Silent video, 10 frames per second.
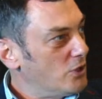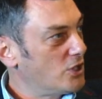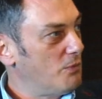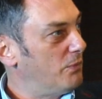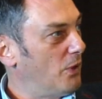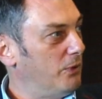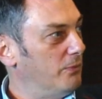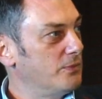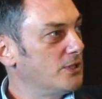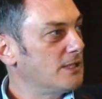some
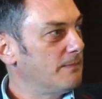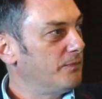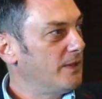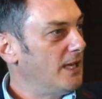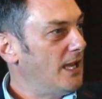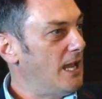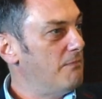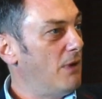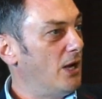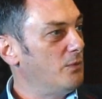problems,
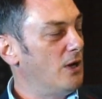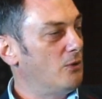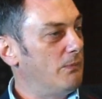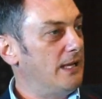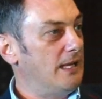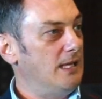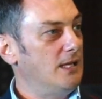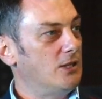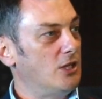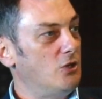it might well
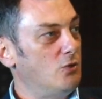be that